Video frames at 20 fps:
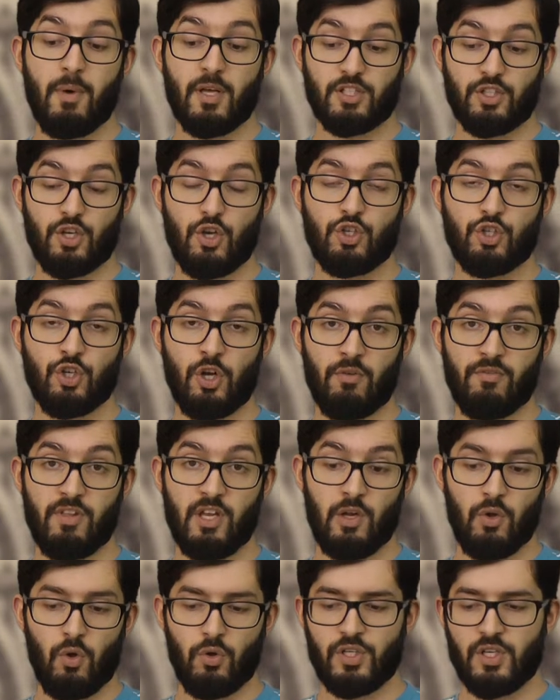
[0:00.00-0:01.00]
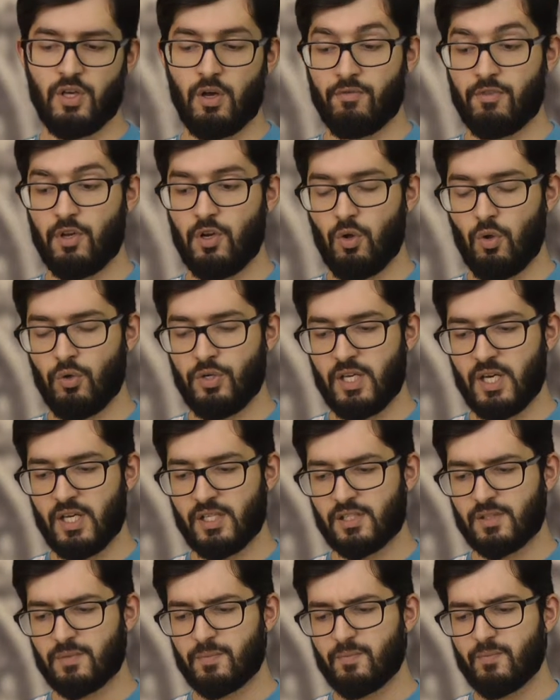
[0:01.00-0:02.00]
persecution of the Laud
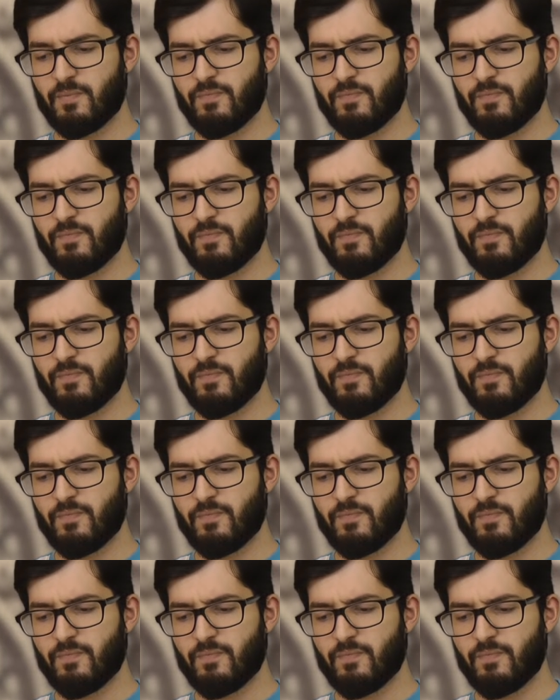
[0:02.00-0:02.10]
years?